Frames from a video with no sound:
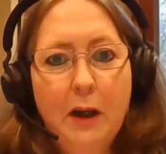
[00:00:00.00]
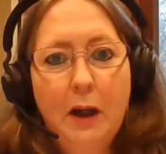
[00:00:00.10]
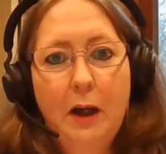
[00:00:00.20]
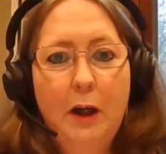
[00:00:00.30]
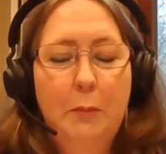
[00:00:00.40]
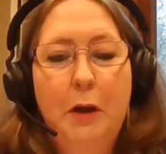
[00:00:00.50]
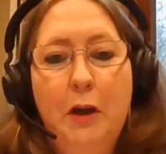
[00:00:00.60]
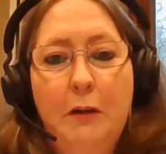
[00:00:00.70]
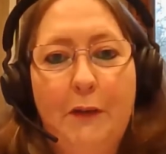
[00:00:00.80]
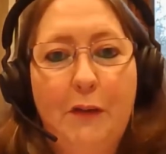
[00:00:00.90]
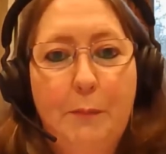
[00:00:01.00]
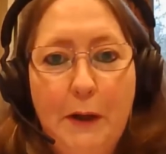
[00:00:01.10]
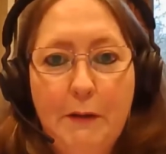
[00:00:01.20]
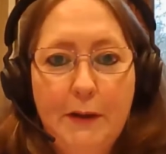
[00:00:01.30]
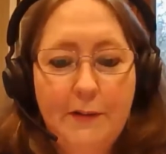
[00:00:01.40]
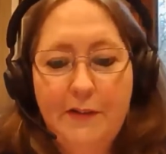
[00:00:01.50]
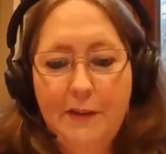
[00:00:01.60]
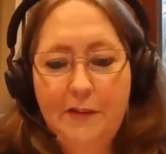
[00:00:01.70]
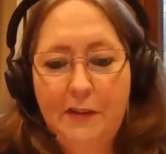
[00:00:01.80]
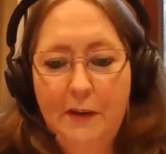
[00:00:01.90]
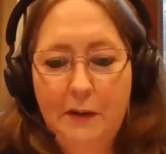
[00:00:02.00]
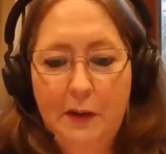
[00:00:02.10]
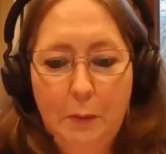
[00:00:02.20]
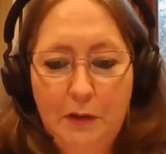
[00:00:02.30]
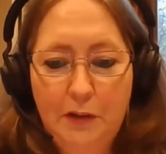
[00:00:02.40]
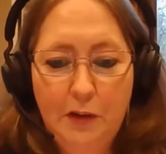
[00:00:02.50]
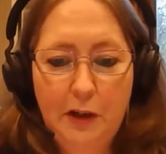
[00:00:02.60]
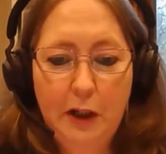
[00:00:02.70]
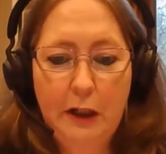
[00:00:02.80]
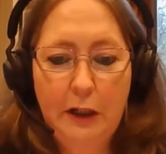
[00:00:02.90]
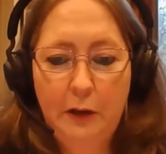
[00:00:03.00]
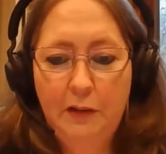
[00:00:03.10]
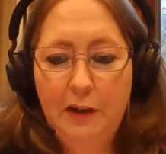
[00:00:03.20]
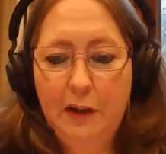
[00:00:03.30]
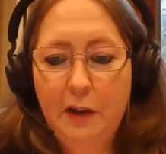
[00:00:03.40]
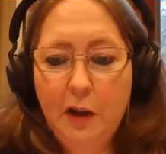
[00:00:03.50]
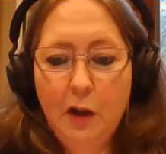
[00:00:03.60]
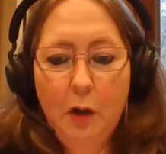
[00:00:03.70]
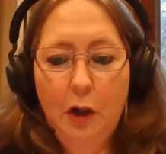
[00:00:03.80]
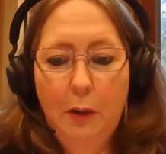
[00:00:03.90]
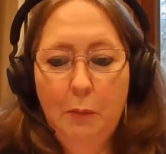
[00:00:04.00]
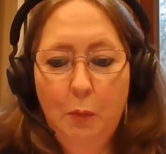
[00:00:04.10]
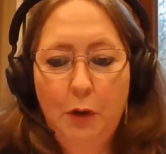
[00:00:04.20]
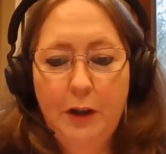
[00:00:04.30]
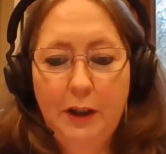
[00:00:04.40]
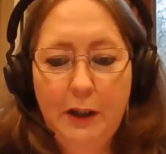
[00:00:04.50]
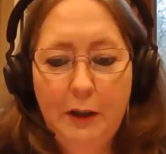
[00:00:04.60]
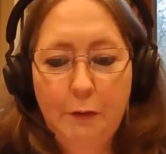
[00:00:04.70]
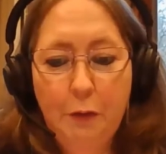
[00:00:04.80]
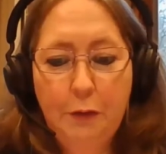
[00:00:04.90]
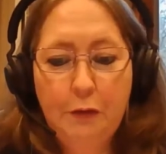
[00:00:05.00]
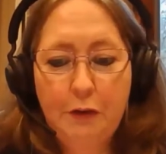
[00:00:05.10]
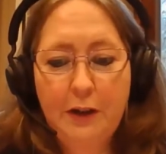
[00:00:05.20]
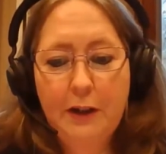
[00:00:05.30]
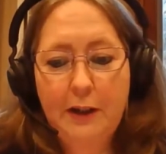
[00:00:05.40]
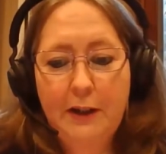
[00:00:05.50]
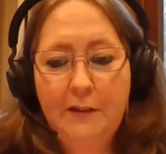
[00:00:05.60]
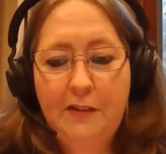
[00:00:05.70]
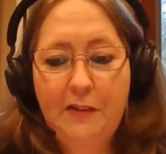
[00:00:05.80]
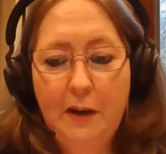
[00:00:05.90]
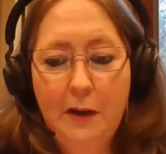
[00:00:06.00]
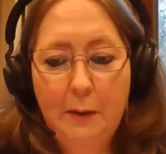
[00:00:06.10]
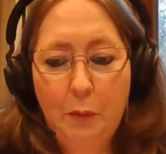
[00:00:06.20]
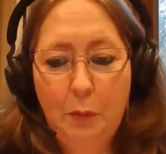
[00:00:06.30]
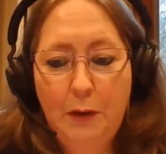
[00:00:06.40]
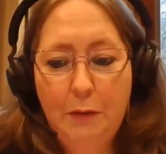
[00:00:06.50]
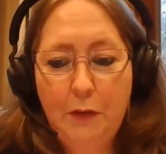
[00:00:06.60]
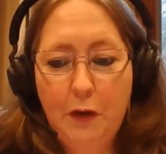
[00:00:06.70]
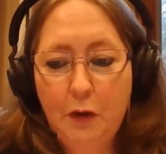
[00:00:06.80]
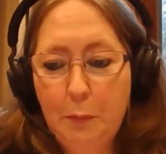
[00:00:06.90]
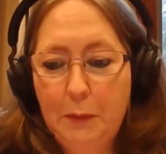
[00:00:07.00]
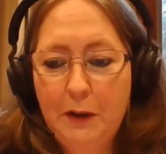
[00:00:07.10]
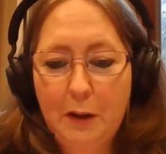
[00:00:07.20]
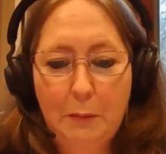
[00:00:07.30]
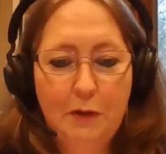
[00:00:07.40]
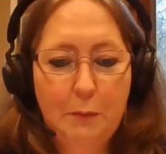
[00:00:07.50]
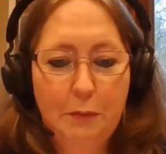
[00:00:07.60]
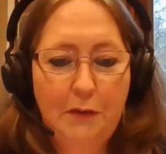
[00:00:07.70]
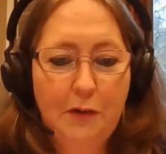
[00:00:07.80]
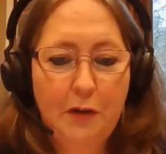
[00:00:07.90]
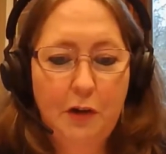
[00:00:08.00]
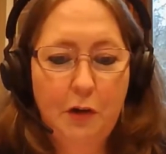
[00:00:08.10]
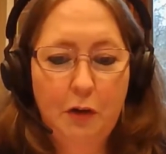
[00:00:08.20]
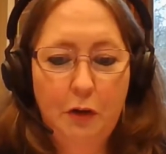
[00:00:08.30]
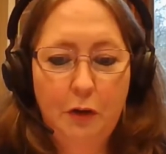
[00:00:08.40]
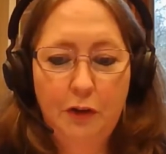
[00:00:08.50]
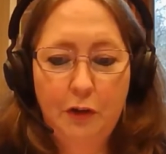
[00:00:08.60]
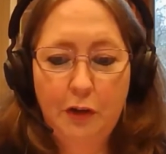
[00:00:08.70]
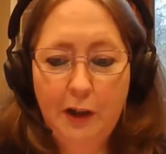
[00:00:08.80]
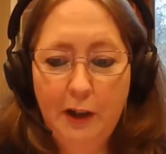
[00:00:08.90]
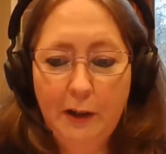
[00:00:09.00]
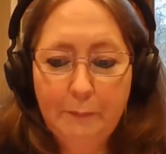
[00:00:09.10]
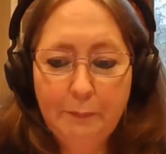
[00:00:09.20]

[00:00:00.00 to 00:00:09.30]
Her experiences in the Commission, including working for 3 years with the European Commission President Jean-Claude Juncker,